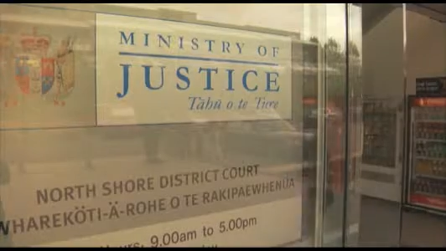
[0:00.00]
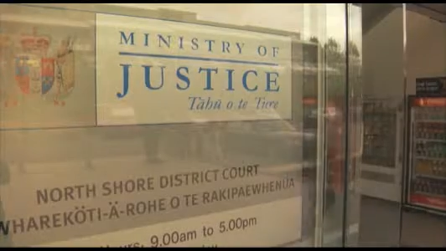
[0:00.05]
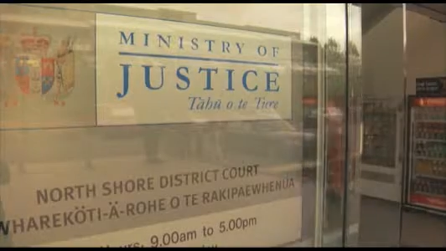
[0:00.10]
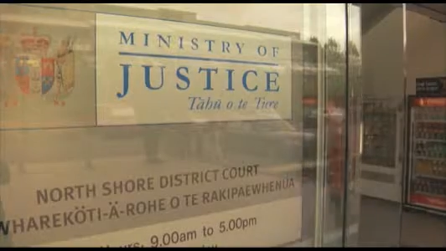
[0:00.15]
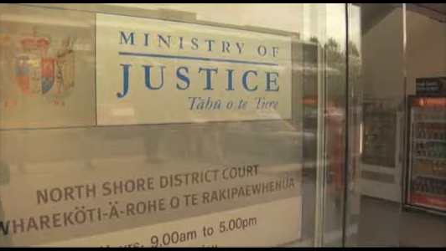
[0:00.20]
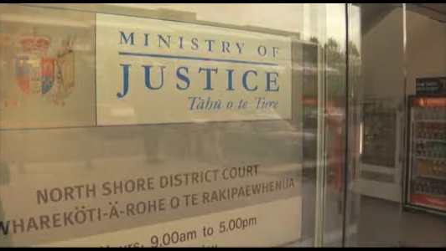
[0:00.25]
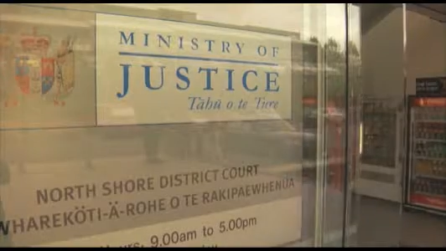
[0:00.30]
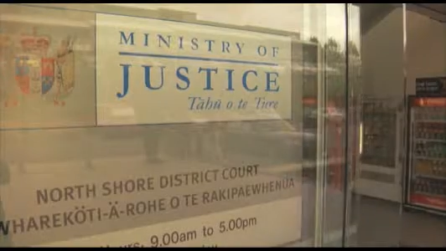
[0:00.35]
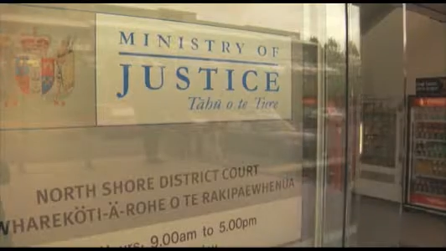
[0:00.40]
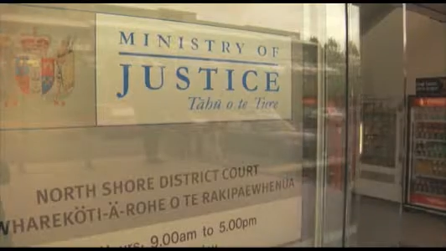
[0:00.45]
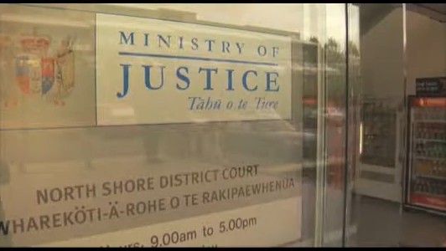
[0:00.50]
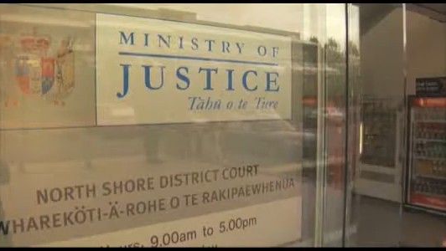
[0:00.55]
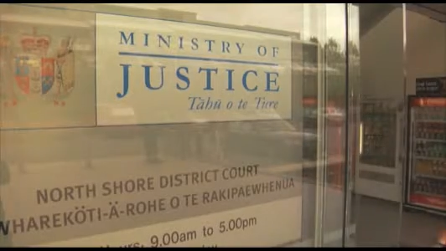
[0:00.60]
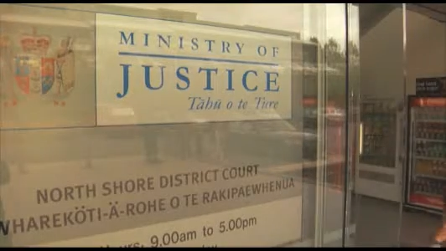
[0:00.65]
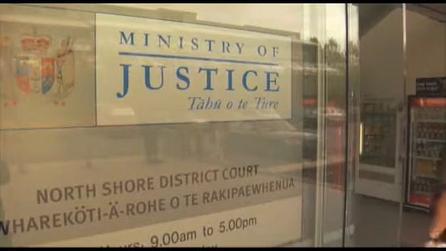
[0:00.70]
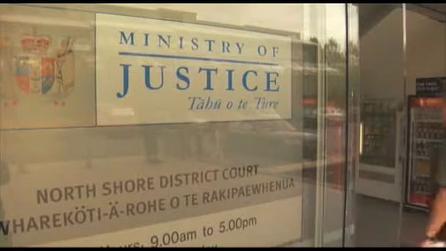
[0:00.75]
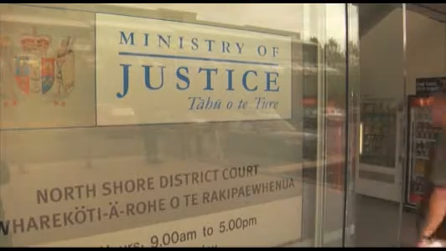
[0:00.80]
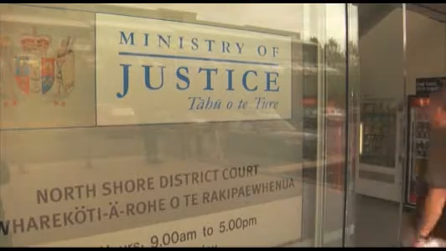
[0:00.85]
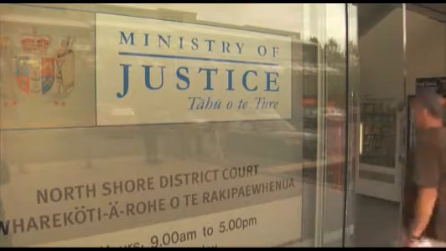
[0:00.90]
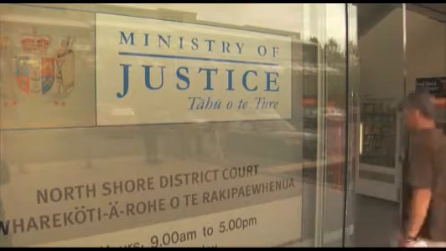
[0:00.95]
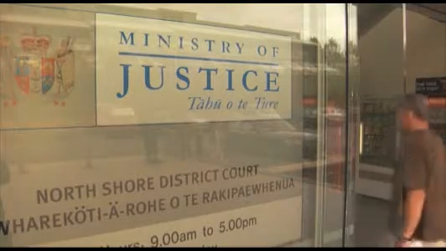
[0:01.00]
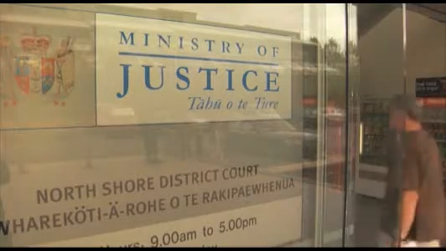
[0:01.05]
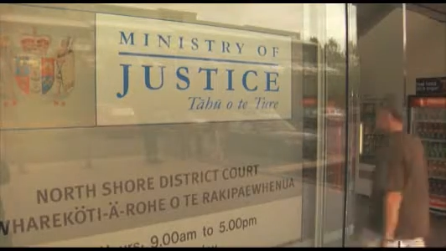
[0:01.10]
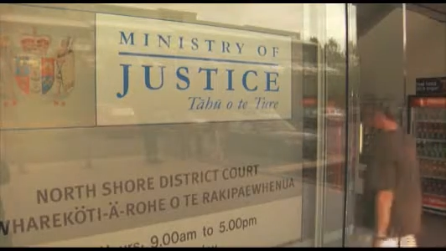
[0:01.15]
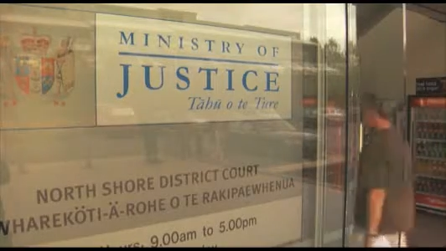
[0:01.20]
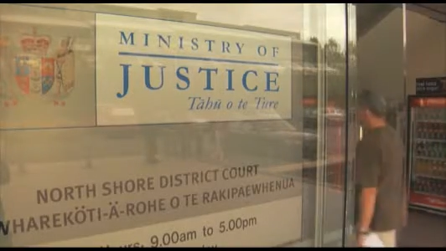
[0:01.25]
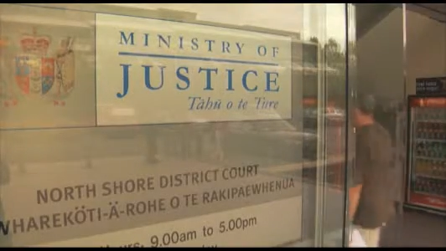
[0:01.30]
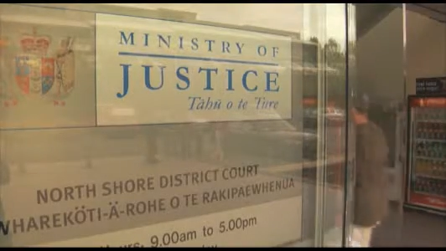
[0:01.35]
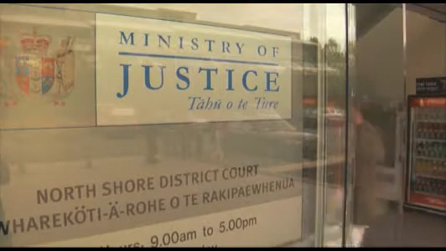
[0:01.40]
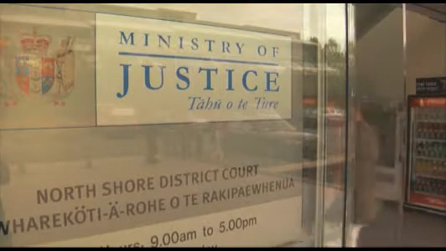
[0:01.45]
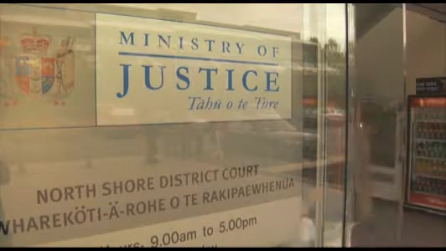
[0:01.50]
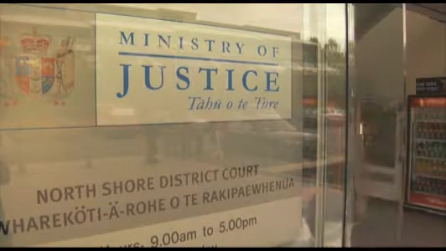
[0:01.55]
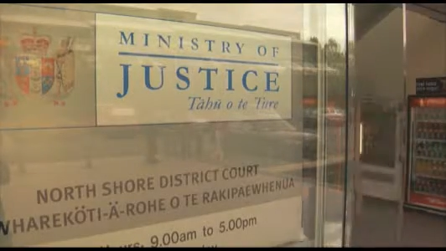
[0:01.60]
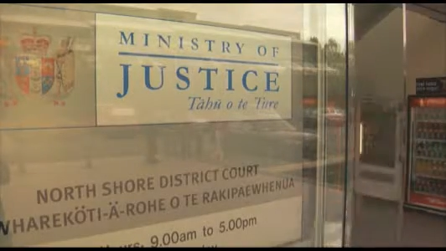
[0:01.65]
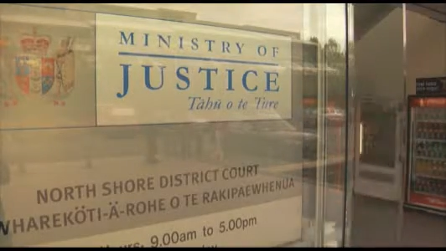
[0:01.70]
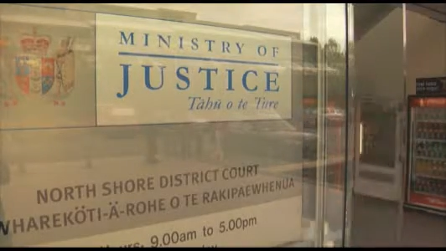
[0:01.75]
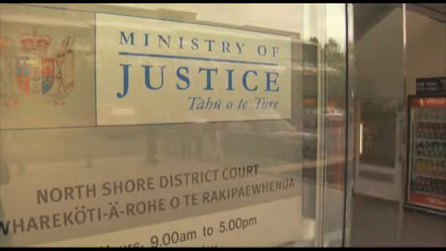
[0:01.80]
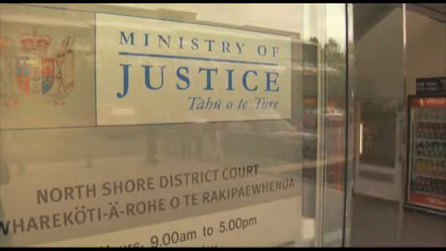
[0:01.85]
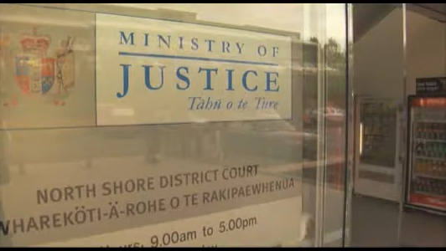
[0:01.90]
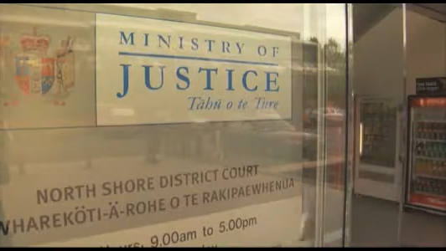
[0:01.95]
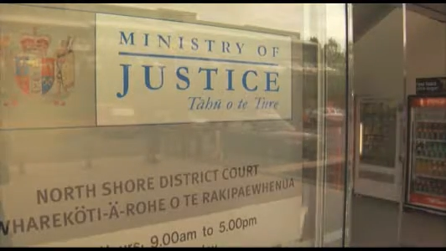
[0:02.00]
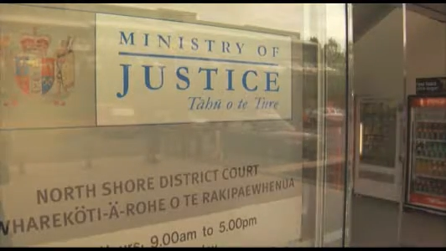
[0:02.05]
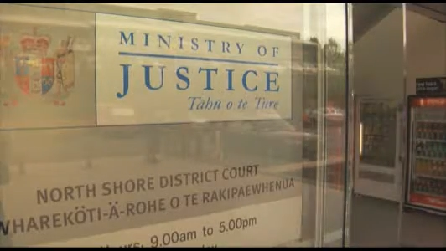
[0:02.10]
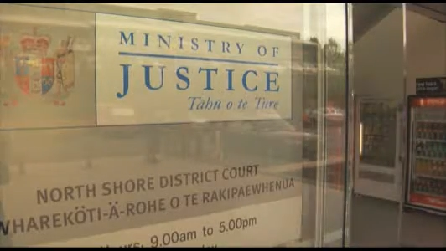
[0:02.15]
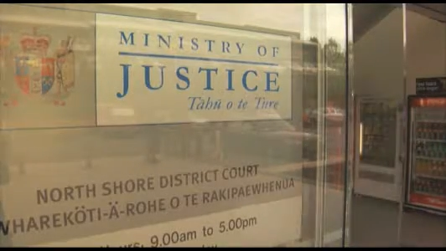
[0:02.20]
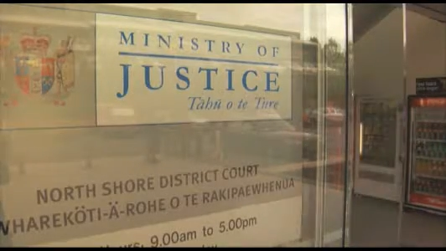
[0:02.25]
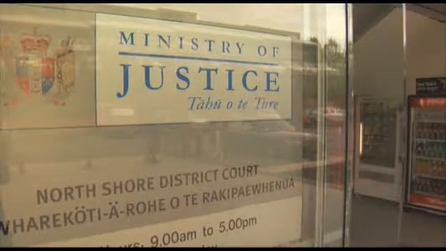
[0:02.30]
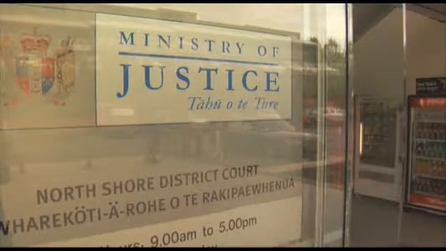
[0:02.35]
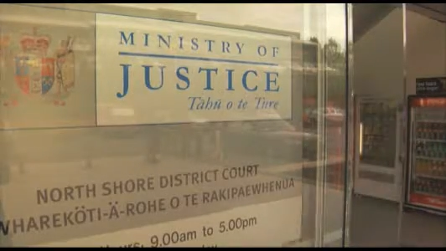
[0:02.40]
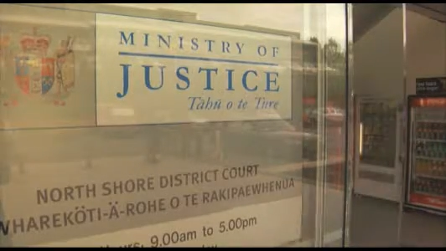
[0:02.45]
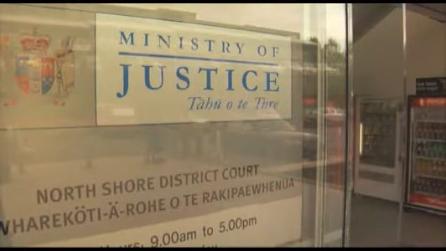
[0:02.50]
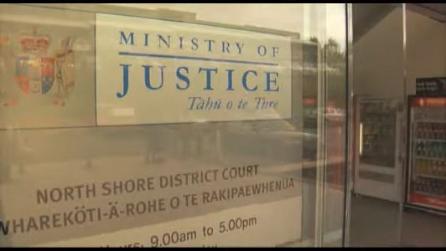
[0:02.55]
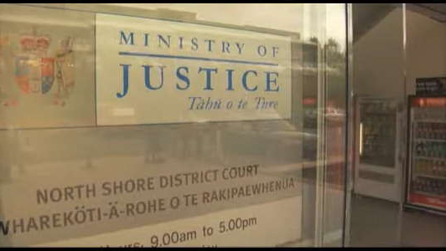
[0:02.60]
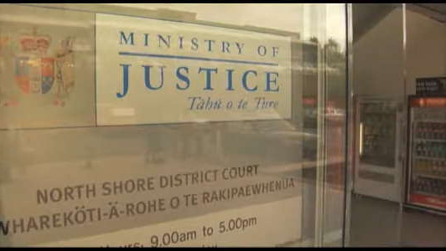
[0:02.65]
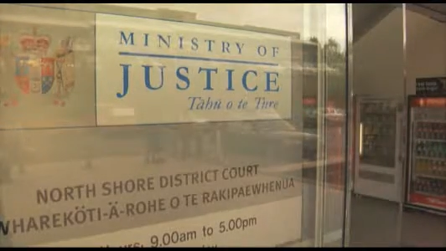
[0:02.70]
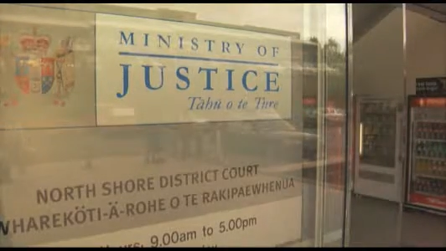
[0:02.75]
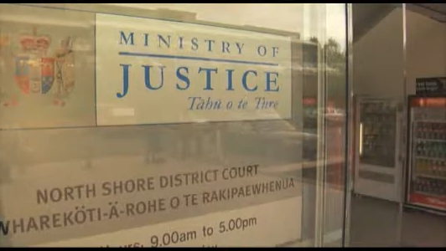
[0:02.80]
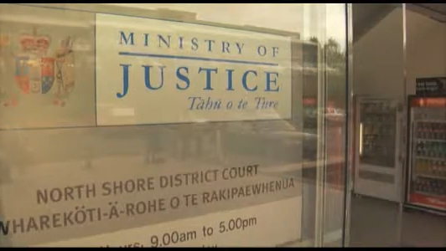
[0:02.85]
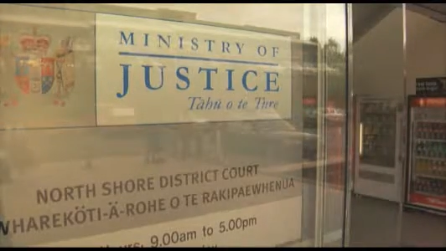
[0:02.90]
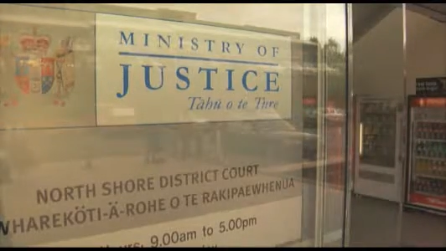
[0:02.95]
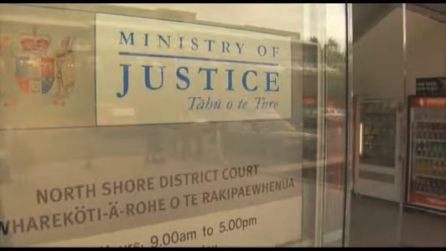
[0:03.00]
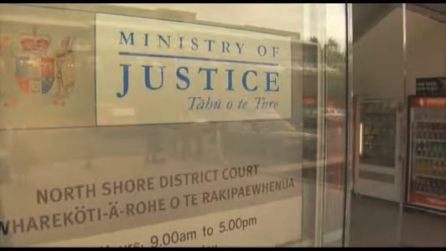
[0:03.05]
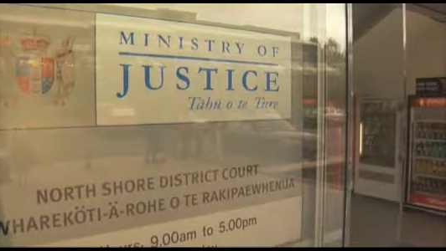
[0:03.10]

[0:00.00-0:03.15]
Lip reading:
[unreadable: no face in view]